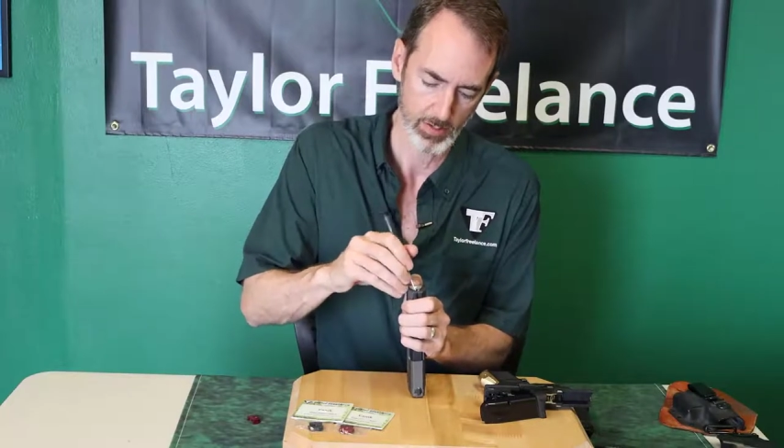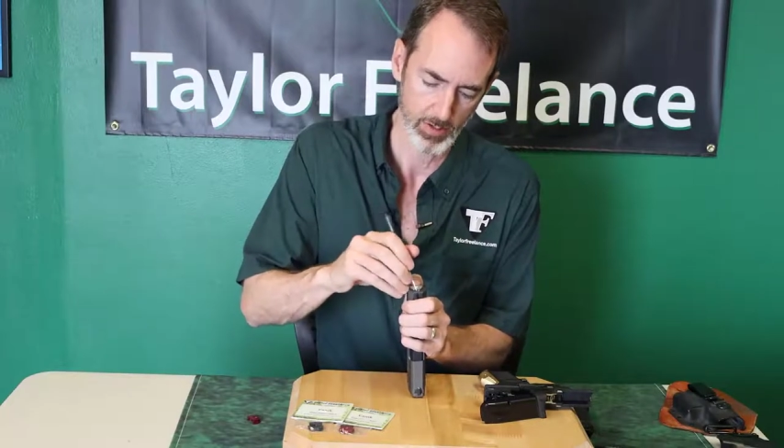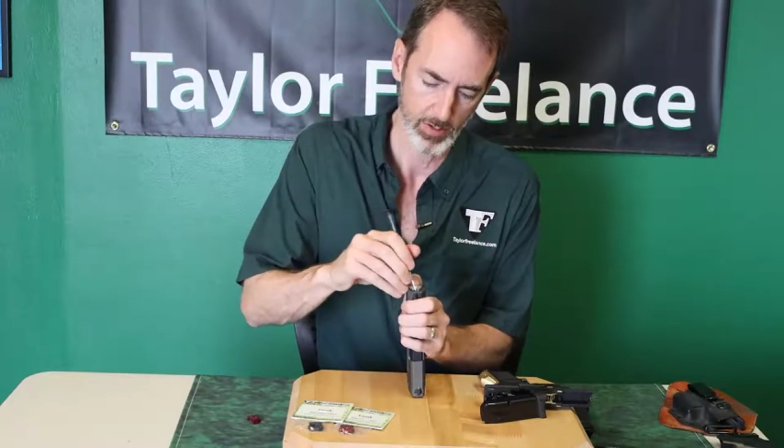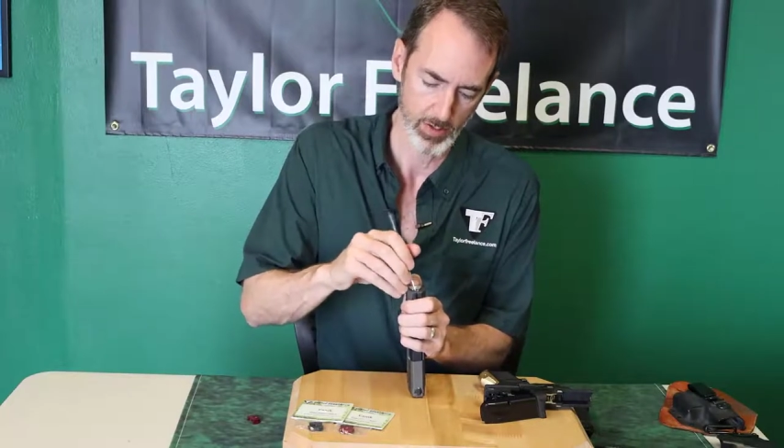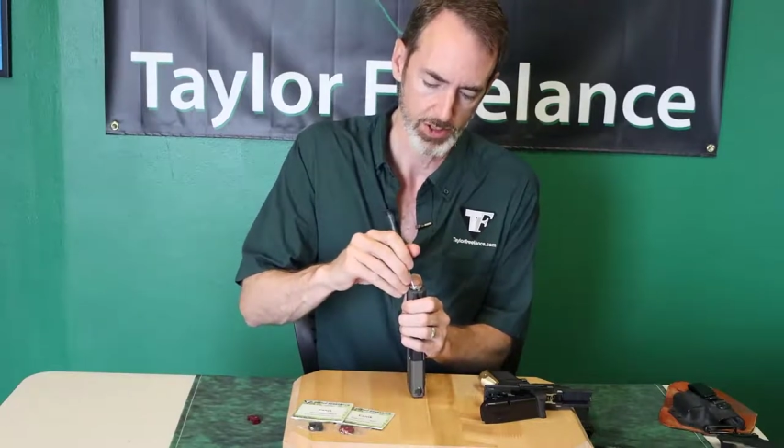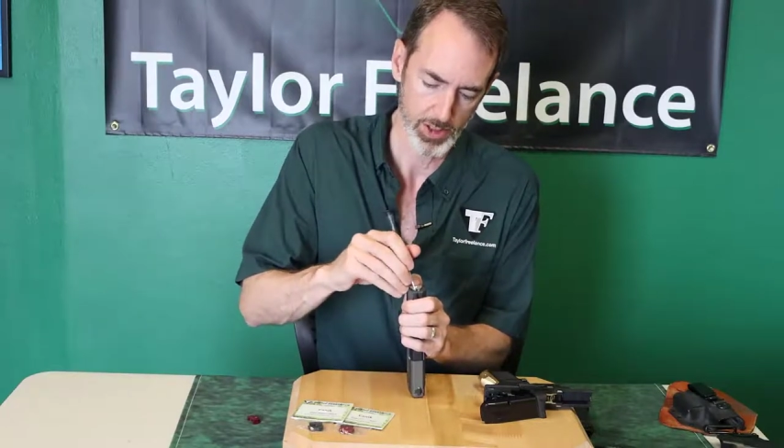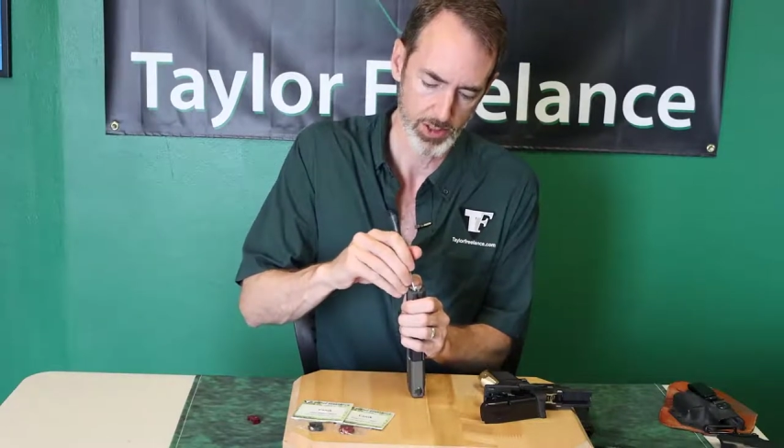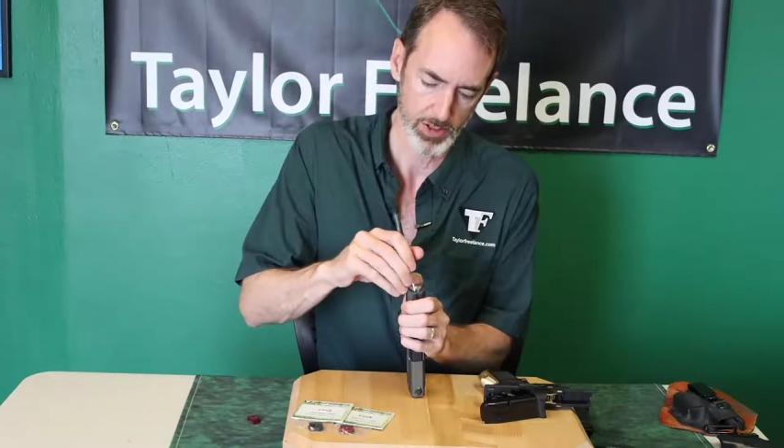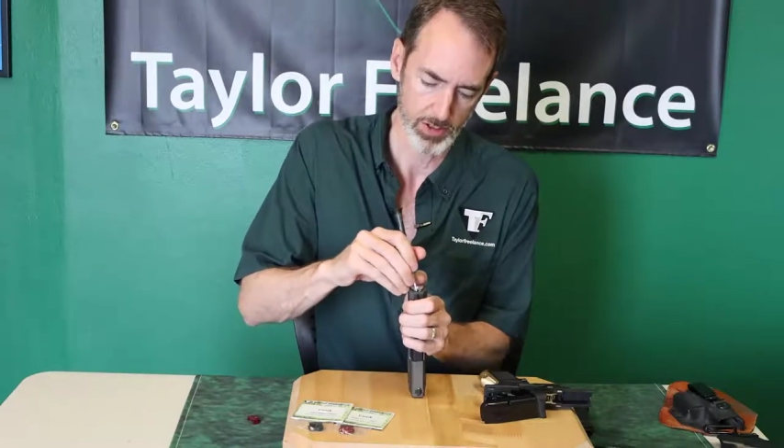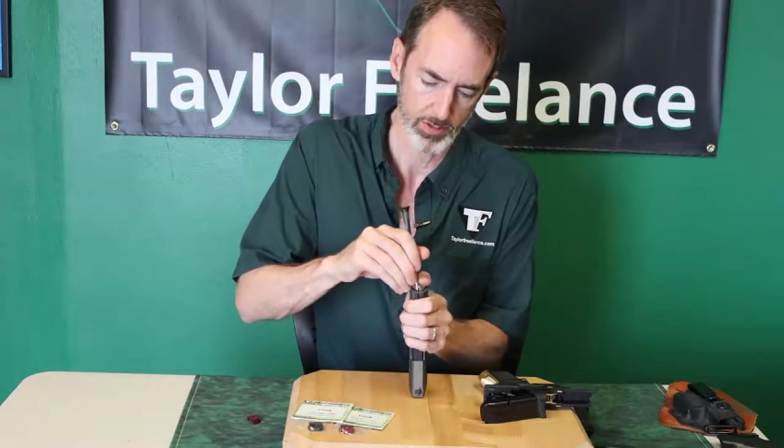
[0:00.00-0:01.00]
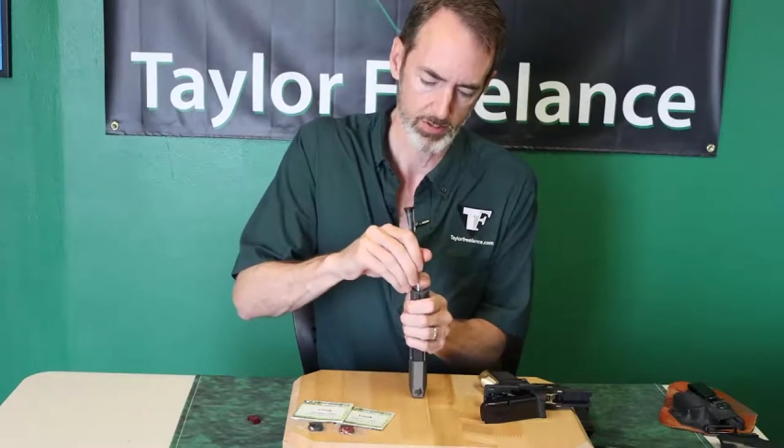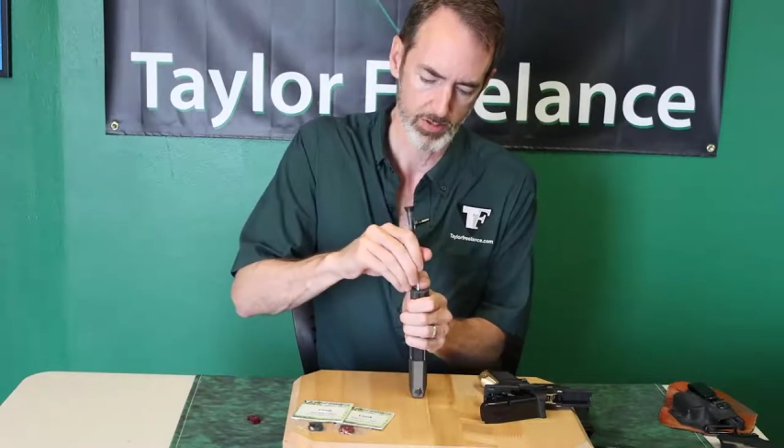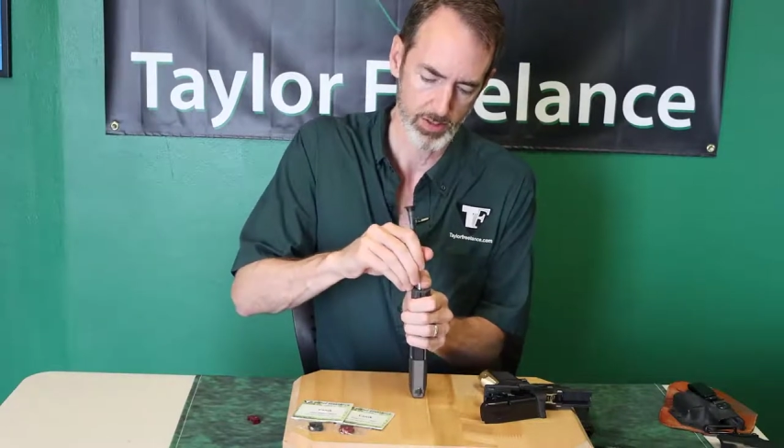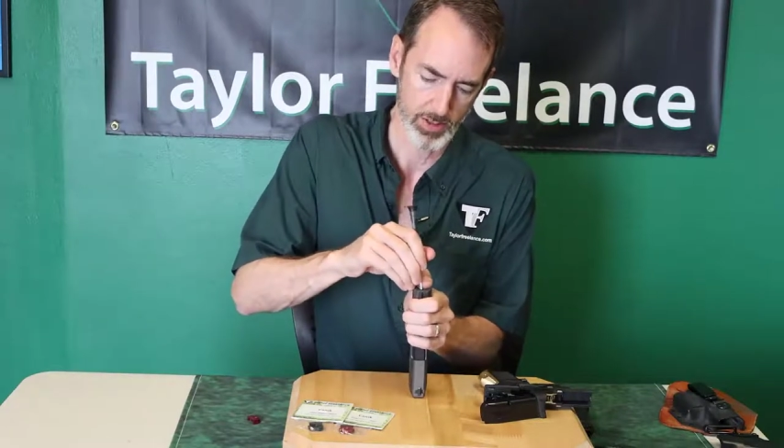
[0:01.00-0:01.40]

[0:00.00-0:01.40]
what I want you to do,